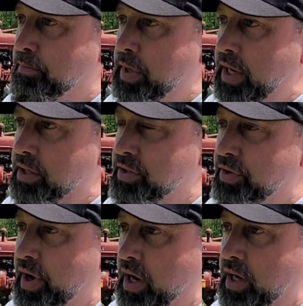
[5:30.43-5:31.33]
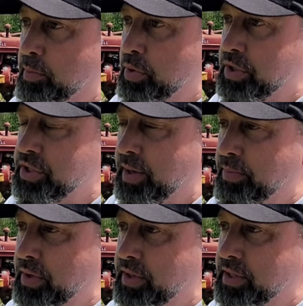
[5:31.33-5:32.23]
because they're not going to push
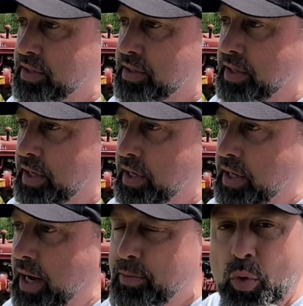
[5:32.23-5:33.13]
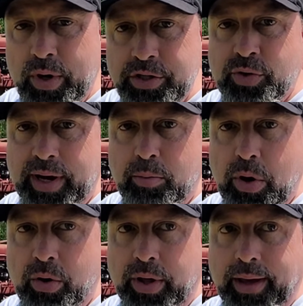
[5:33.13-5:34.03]
something that's, I'm a one-trick
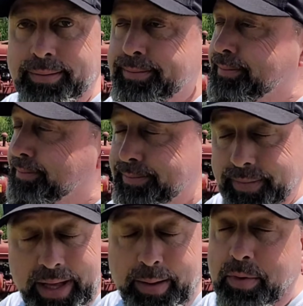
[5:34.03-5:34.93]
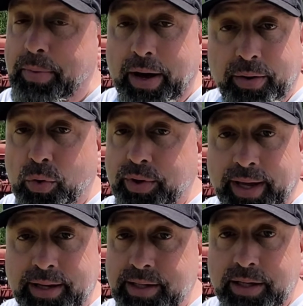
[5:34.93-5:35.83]
pony. I'm about old
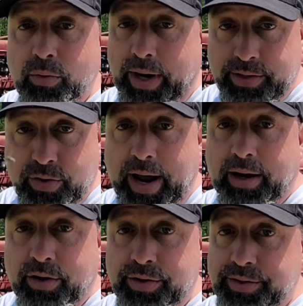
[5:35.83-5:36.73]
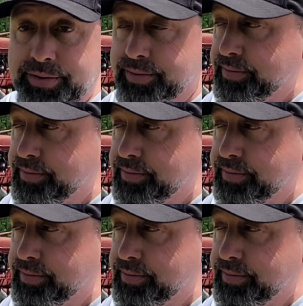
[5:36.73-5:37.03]
antique red tractors.